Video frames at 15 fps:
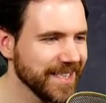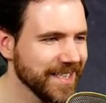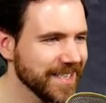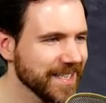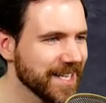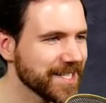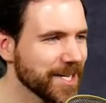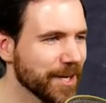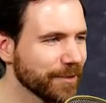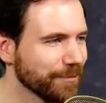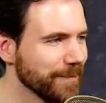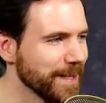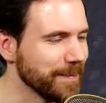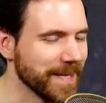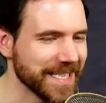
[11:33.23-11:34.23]
It's hard for
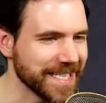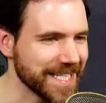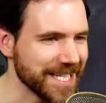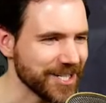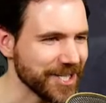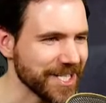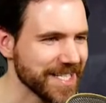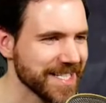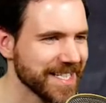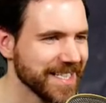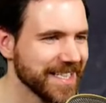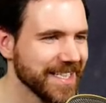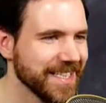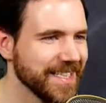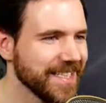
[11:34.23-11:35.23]
me to make decisions.
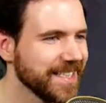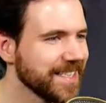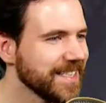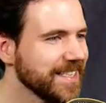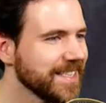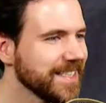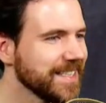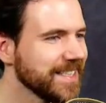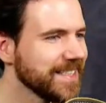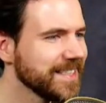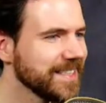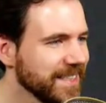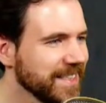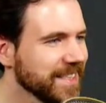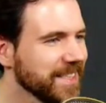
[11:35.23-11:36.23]

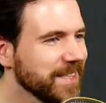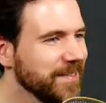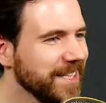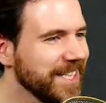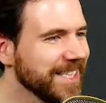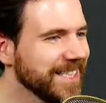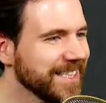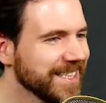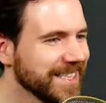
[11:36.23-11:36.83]
Come here.